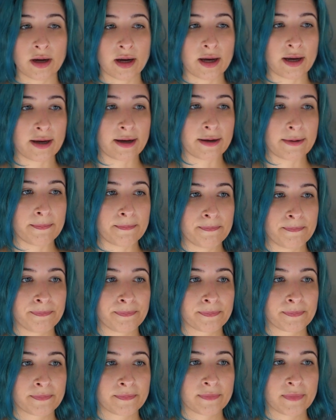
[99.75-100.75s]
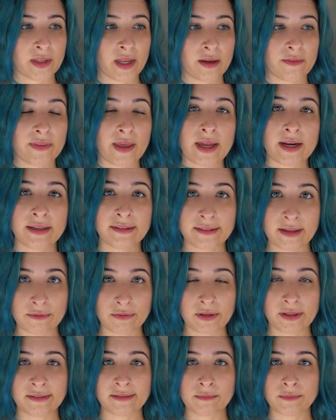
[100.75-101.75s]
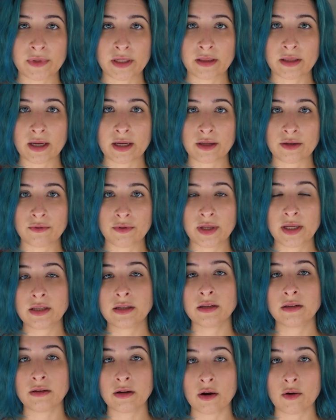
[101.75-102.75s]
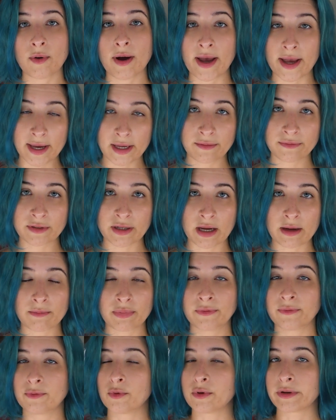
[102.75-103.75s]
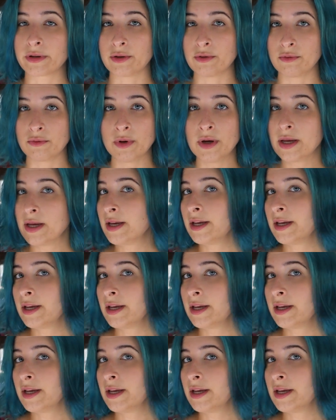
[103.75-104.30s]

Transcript: And that is definitely something that you need to know ahead of time before you,